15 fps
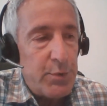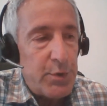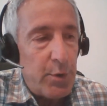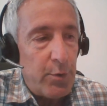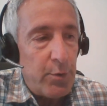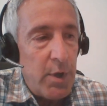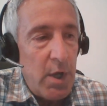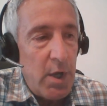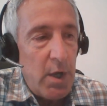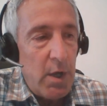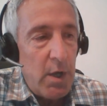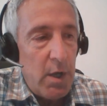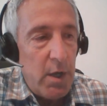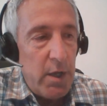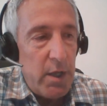So
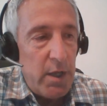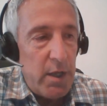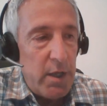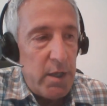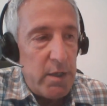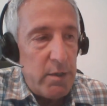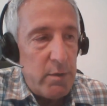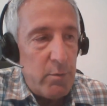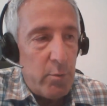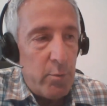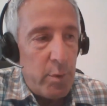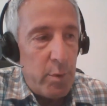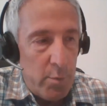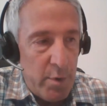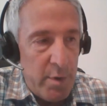
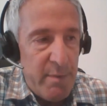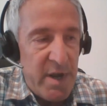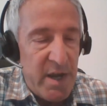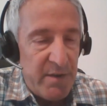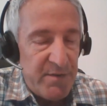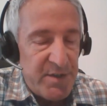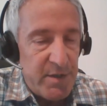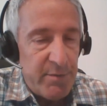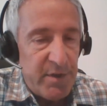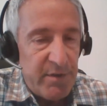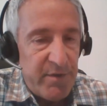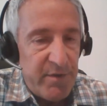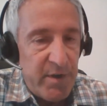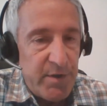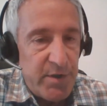we may have
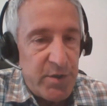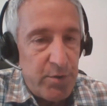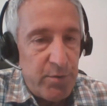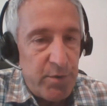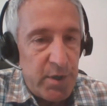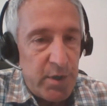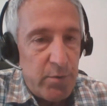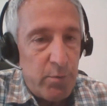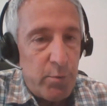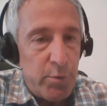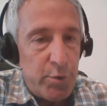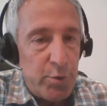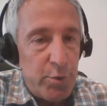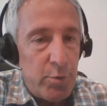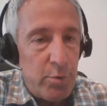something very soon that
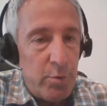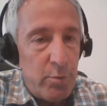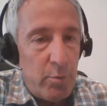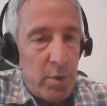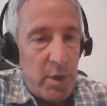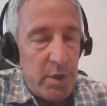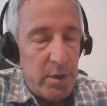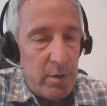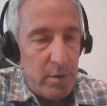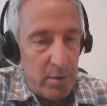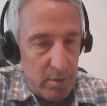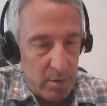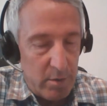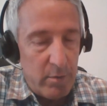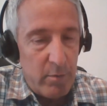will do what
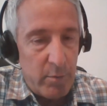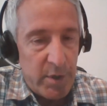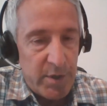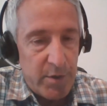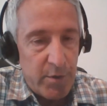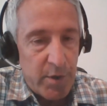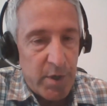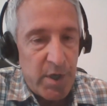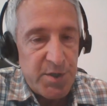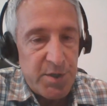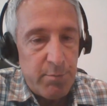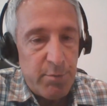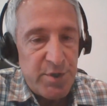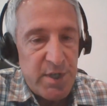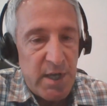your
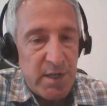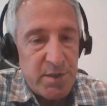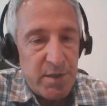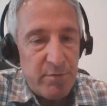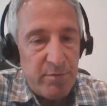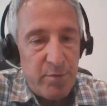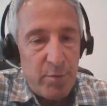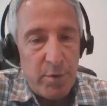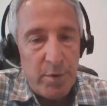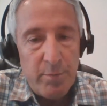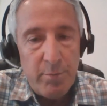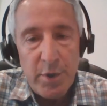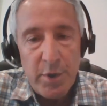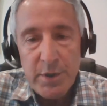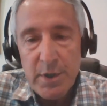customer's asking for.
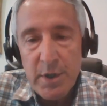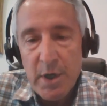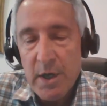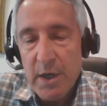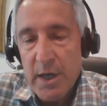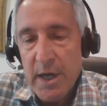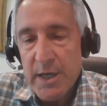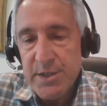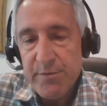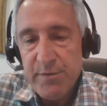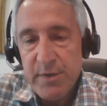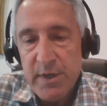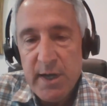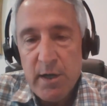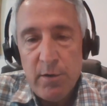But as
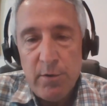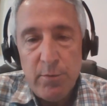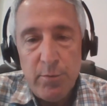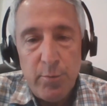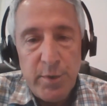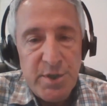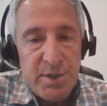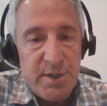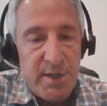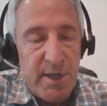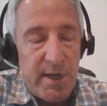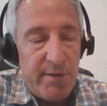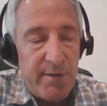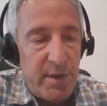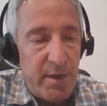of now, we just
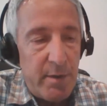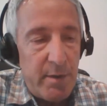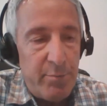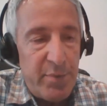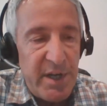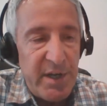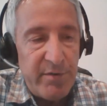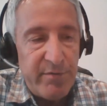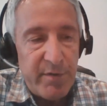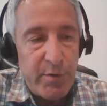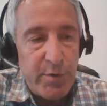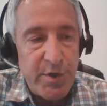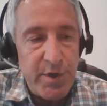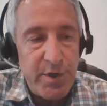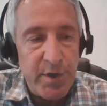have the beta
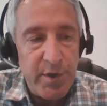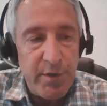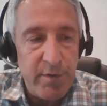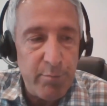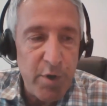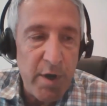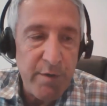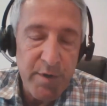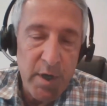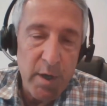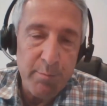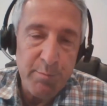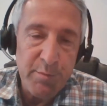version of the Bravia